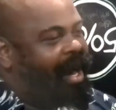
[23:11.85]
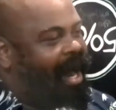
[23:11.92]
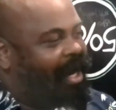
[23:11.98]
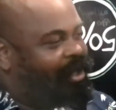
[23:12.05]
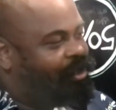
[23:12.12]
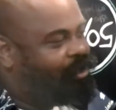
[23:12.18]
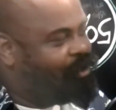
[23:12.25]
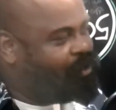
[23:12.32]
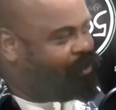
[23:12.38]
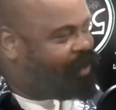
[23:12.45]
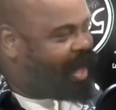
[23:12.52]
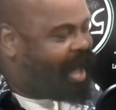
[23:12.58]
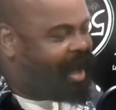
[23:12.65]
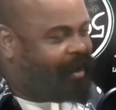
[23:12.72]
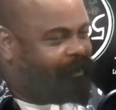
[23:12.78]
I do
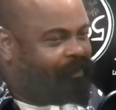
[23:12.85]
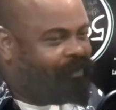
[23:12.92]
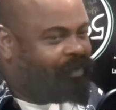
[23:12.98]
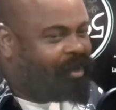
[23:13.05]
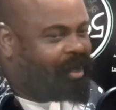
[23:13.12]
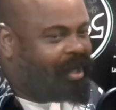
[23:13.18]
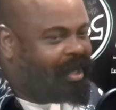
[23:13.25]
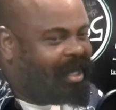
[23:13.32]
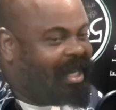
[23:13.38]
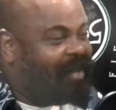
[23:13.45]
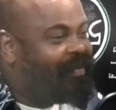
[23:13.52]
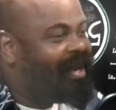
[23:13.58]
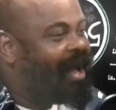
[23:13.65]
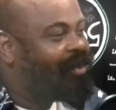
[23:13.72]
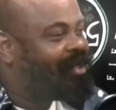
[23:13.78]
that
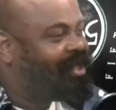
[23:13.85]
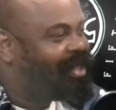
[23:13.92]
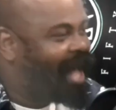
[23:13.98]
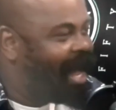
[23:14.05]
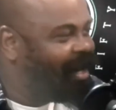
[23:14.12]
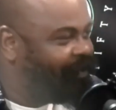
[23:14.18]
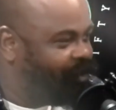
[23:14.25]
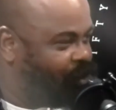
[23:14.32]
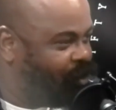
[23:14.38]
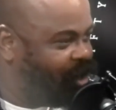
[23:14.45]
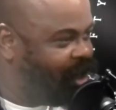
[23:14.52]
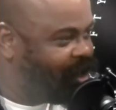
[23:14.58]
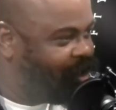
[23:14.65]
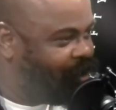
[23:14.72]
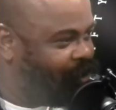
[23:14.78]
even outside of
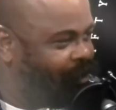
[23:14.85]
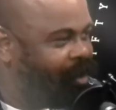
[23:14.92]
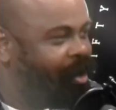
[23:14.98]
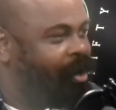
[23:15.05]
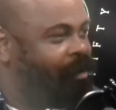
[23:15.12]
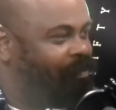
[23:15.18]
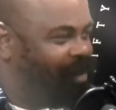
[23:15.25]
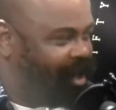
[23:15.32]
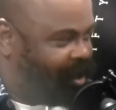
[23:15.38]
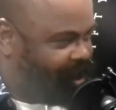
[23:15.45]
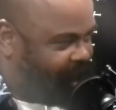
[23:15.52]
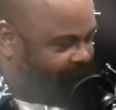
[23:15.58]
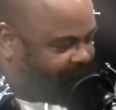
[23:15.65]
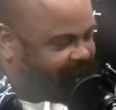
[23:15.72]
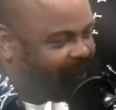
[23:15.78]
jiu-jitsu
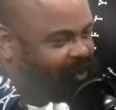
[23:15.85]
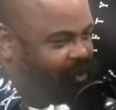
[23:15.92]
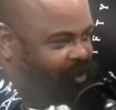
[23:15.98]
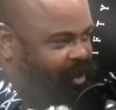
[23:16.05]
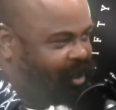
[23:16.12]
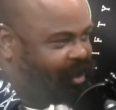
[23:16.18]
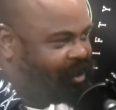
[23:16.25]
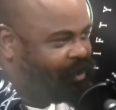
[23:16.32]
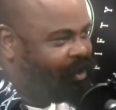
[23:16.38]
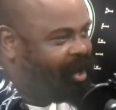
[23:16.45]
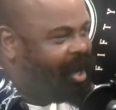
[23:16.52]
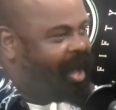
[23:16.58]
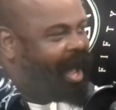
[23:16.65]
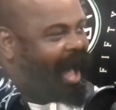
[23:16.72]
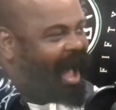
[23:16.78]
because of jiu-jitsu.
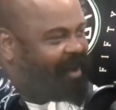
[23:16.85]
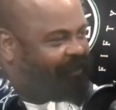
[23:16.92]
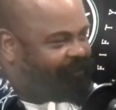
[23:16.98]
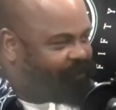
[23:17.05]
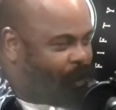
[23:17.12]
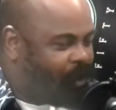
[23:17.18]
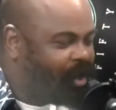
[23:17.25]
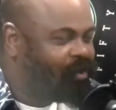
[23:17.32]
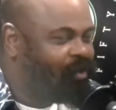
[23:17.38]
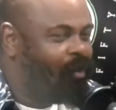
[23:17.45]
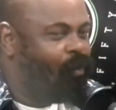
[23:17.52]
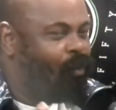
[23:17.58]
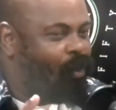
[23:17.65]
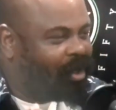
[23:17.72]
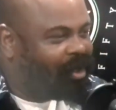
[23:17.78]
I focus
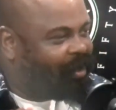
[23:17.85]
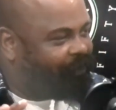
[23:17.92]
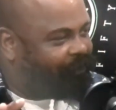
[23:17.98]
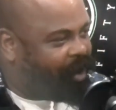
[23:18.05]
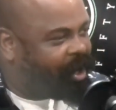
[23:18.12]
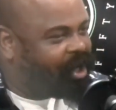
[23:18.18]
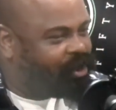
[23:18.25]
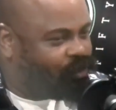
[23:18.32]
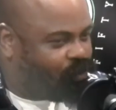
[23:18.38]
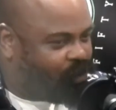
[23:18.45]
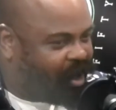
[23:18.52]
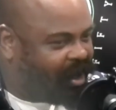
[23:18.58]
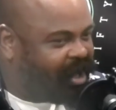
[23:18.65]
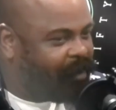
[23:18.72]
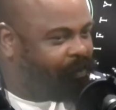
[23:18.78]
on what the fuck is
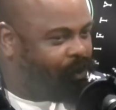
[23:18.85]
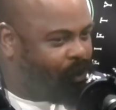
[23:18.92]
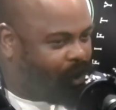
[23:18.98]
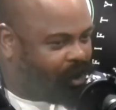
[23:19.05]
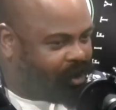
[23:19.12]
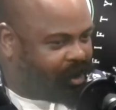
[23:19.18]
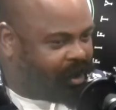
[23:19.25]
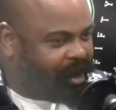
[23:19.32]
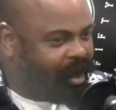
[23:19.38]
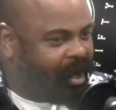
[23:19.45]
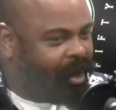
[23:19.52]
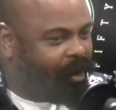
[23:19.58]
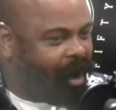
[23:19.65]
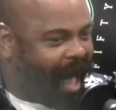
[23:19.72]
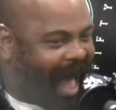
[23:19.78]
really important
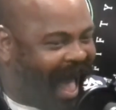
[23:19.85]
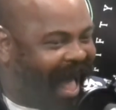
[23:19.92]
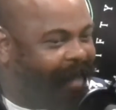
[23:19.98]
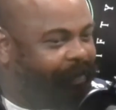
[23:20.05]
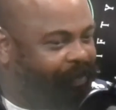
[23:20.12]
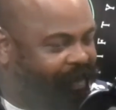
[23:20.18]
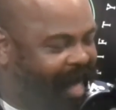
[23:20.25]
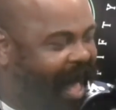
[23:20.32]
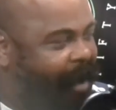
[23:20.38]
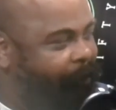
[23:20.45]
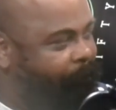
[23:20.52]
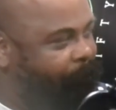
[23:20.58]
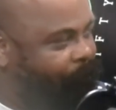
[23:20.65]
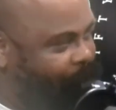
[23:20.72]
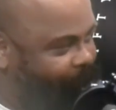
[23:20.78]
at
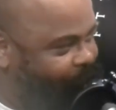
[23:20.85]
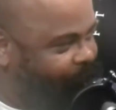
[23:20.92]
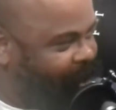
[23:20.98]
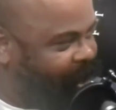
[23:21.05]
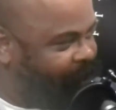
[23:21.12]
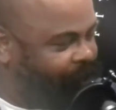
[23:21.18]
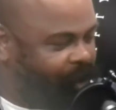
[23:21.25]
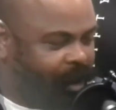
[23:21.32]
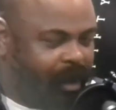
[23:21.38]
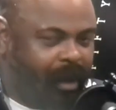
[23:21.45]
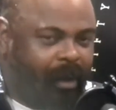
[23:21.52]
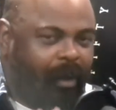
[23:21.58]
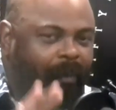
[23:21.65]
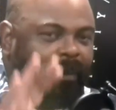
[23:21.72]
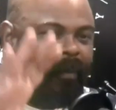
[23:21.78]
that moment
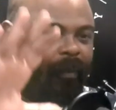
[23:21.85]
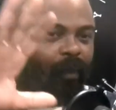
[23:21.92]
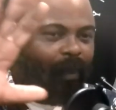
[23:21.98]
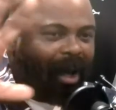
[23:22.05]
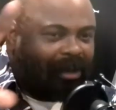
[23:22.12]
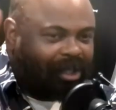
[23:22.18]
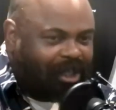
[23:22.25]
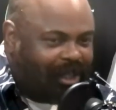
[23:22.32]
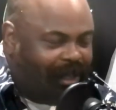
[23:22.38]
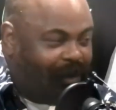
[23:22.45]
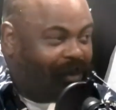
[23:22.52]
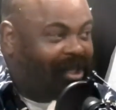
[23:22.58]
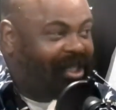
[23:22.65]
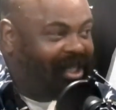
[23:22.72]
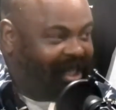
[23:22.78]
while still
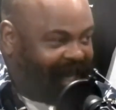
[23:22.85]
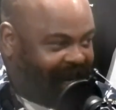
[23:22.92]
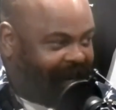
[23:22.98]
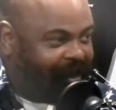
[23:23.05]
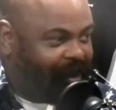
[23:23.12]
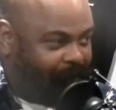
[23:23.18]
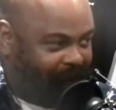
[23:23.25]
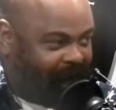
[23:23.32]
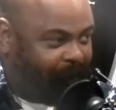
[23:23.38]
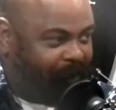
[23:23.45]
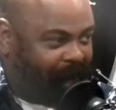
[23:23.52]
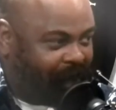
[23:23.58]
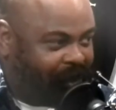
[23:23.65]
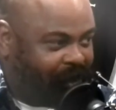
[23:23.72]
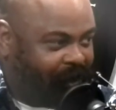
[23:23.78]
seeing the big
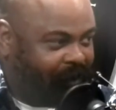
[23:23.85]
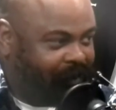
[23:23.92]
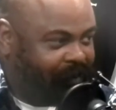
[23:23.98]
picture.